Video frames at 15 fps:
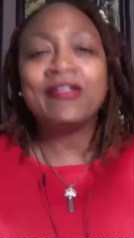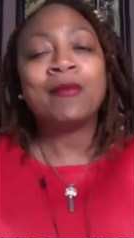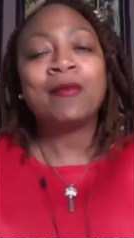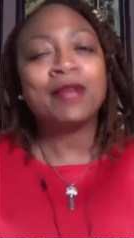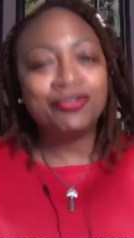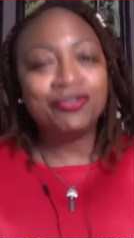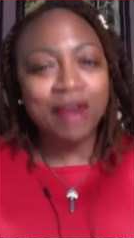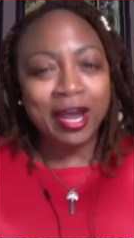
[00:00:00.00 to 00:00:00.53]
I'm
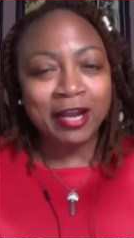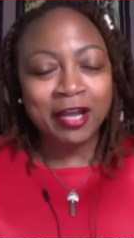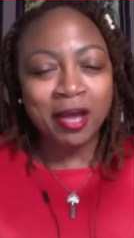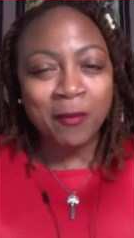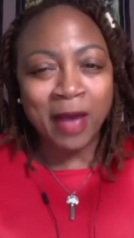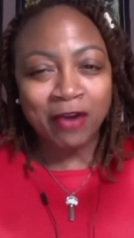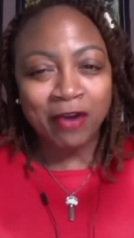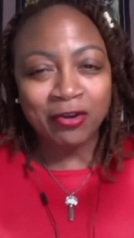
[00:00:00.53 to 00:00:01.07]
going to try to
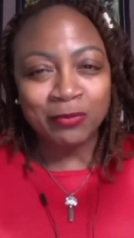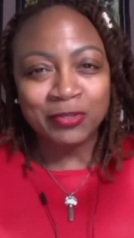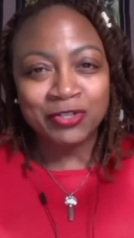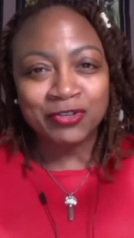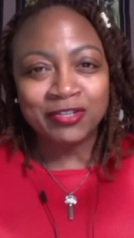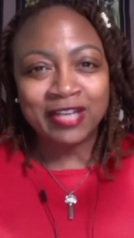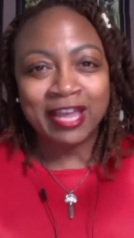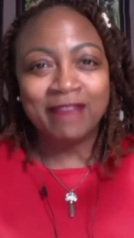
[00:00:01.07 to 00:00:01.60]
come out,
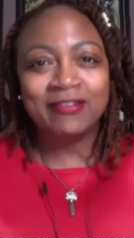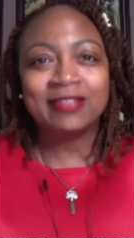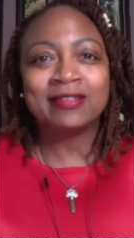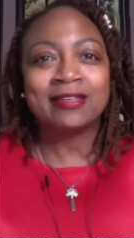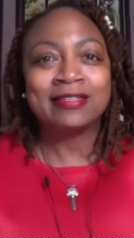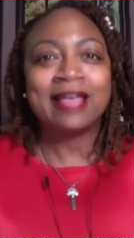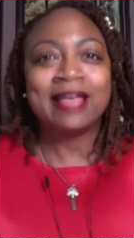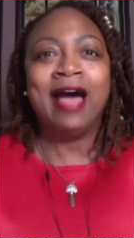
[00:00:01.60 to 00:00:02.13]
Commissioner Davis,
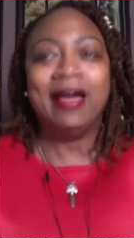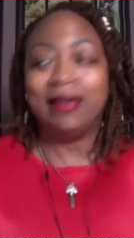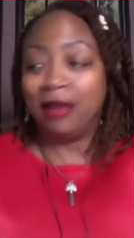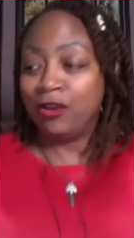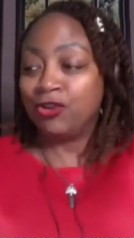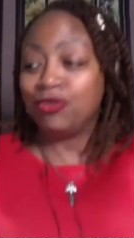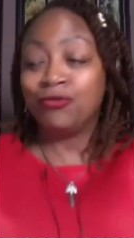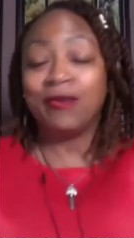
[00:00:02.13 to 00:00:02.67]
because
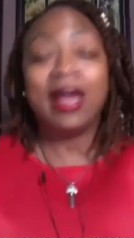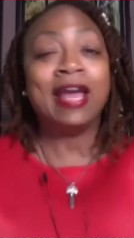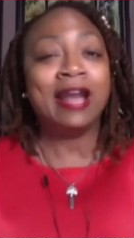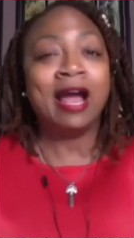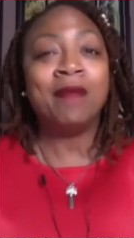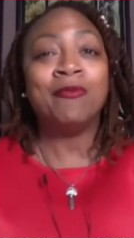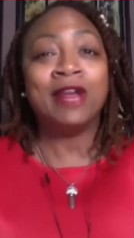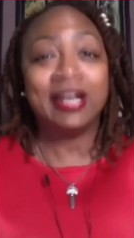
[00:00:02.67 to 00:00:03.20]
you're right.
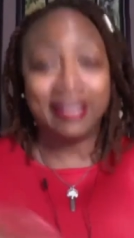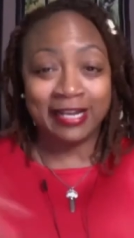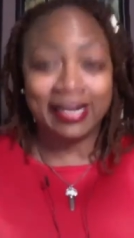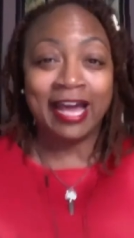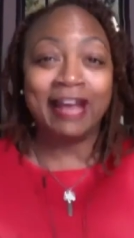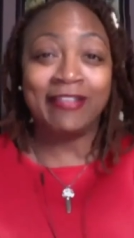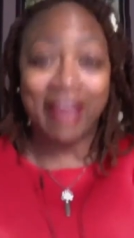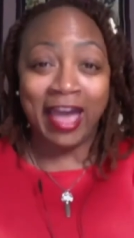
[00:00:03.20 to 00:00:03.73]
I'm ready to get
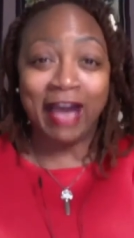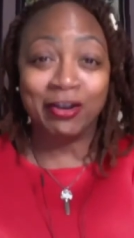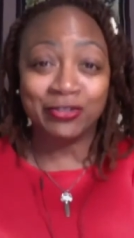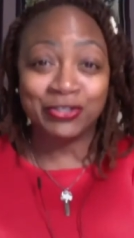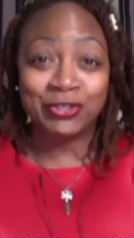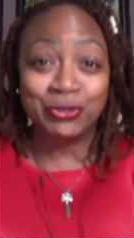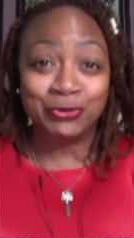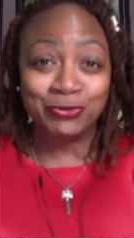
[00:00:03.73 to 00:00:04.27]
out of the house
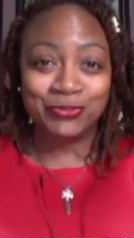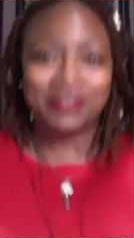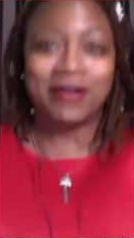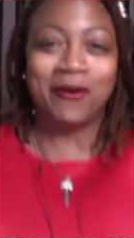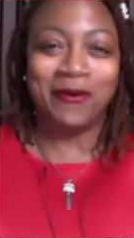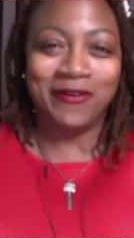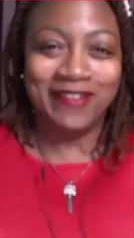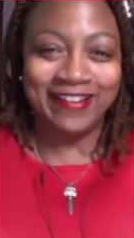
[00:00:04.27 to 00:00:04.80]
too. So
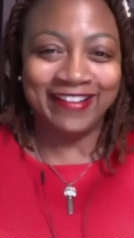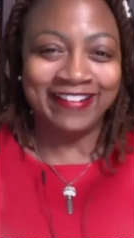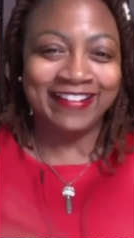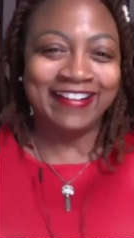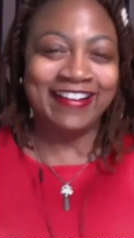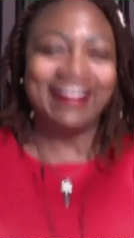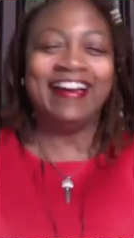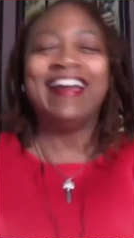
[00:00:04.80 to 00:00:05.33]

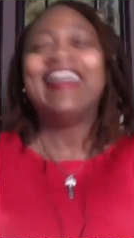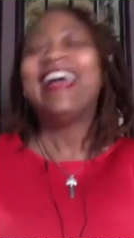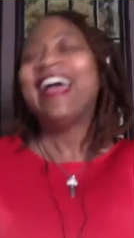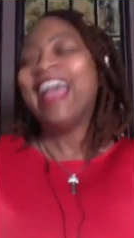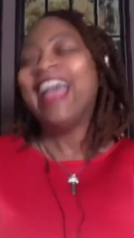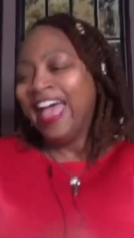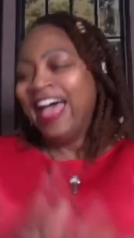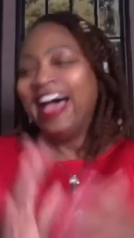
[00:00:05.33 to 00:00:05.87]

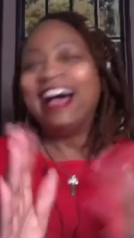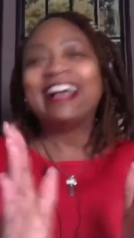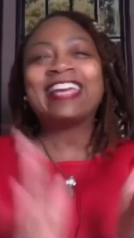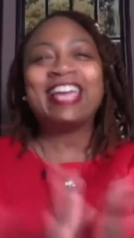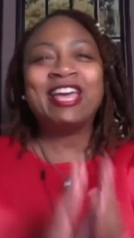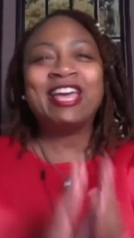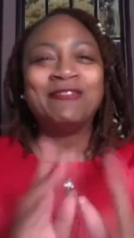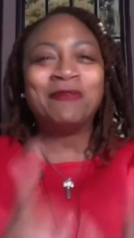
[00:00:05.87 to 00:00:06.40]

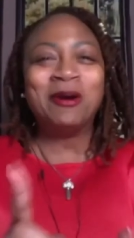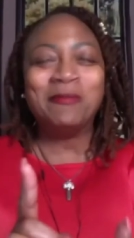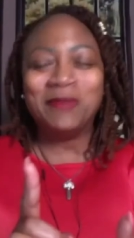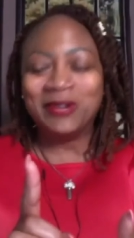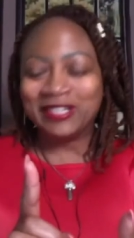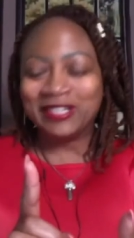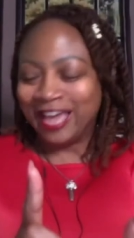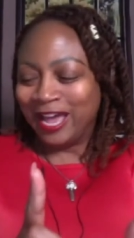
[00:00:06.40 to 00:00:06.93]
again, one
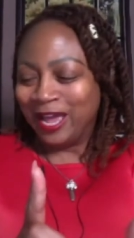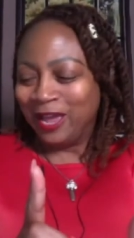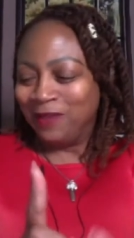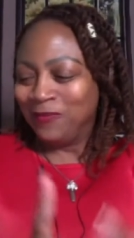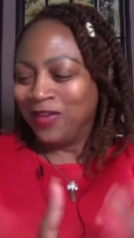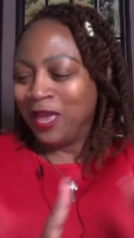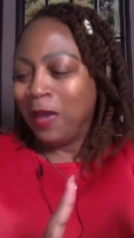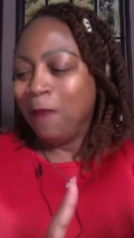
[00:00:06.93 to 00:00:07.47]
more time,
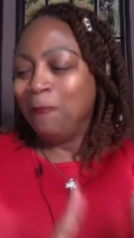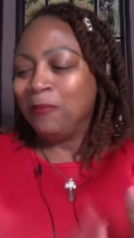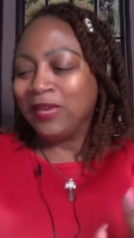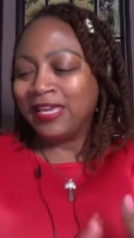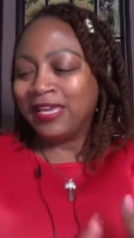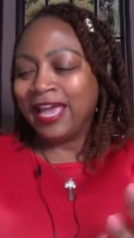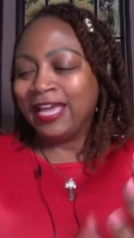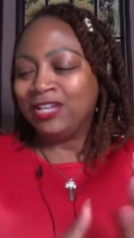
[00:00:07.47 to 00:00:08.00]

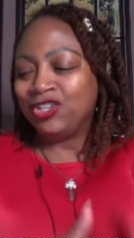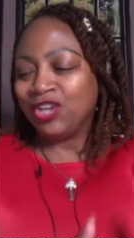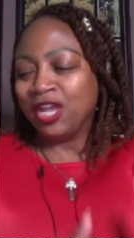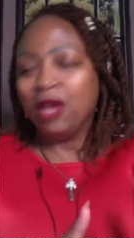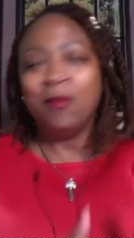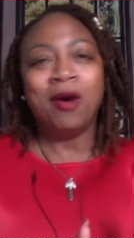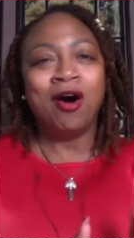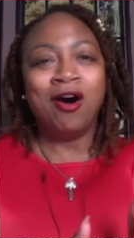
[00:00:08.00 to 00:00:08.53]

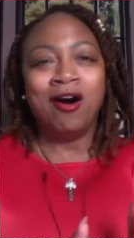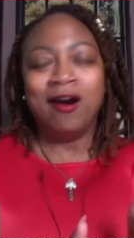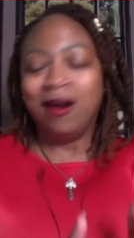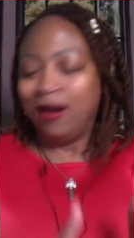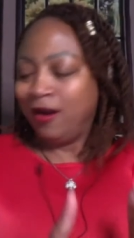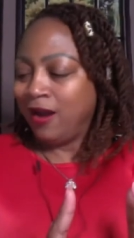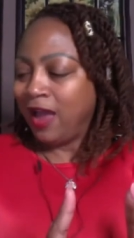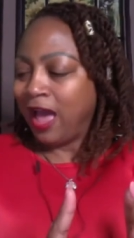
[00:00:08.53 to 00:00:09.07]

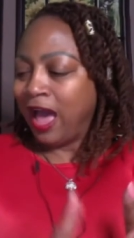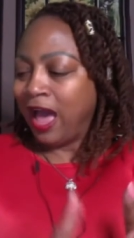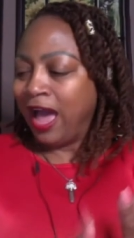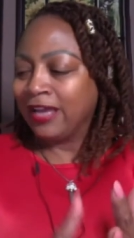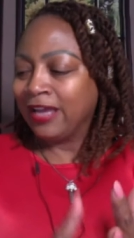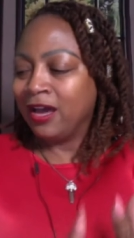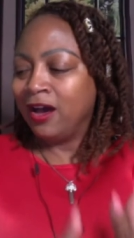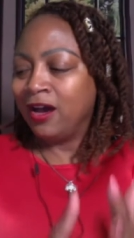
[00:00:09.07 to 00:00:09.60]

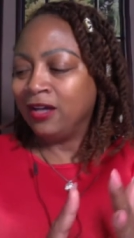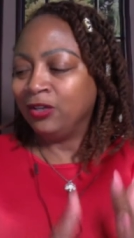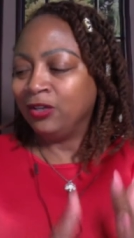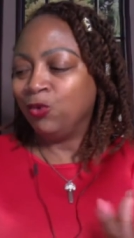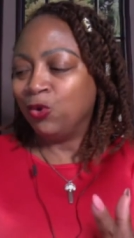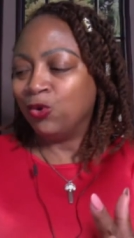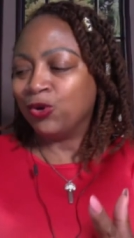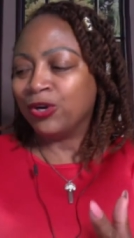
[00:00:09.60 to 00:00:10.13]

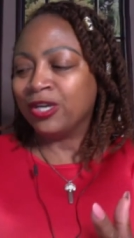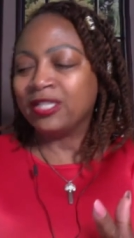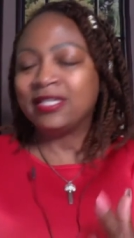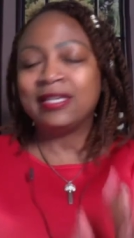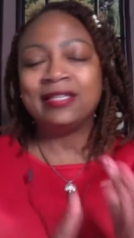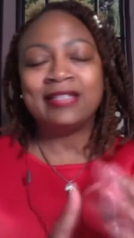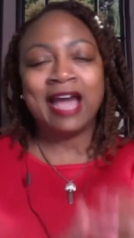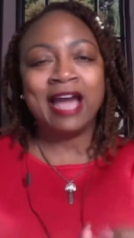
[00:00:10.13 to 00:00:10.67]

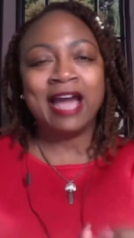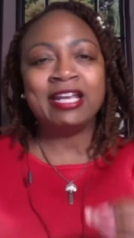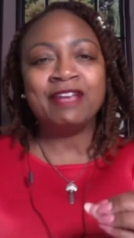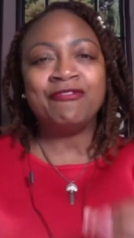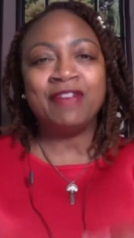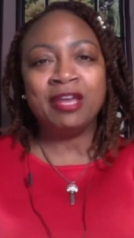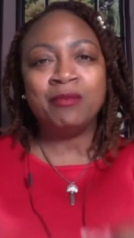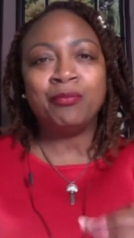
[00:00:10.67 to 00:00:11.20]

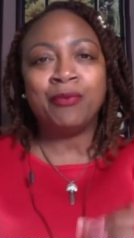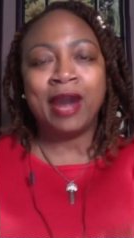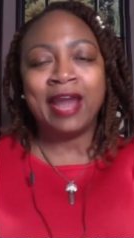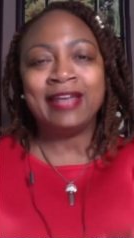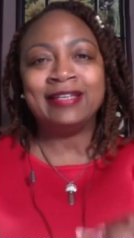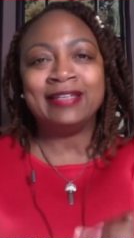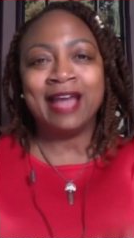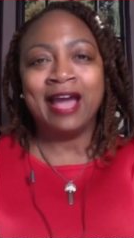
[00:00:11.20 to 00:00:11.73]

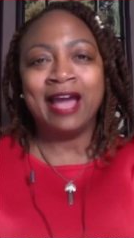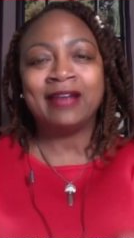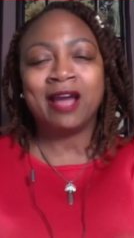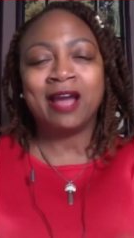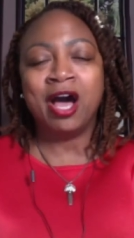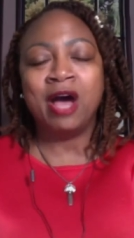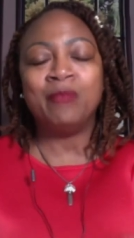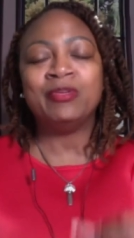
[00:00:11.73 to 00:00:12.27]

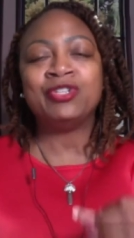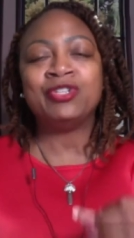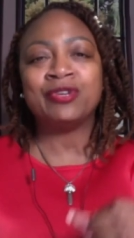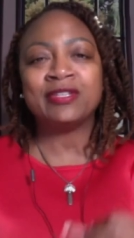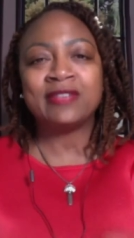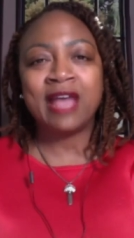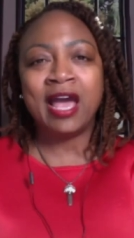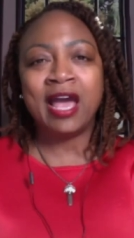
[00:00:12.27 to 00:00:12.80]
BHMR.iconawards.eventbrite.com. Be sure to
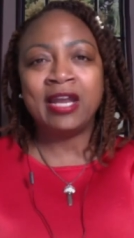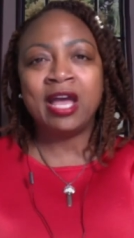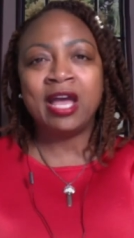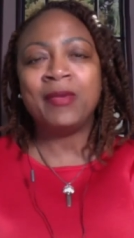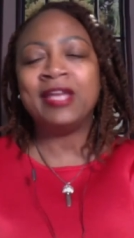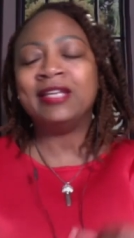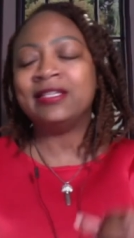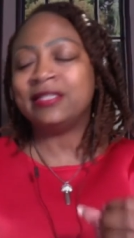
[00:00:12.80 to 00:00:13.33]
sign up.
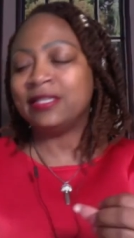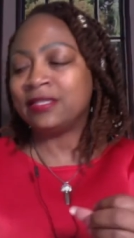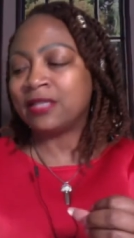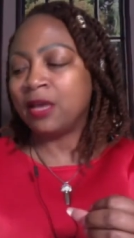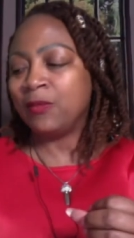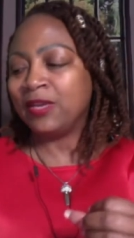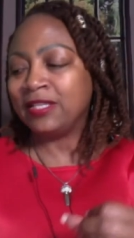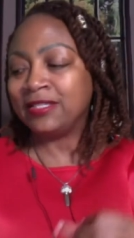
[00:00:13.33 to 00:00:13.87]
It is this coming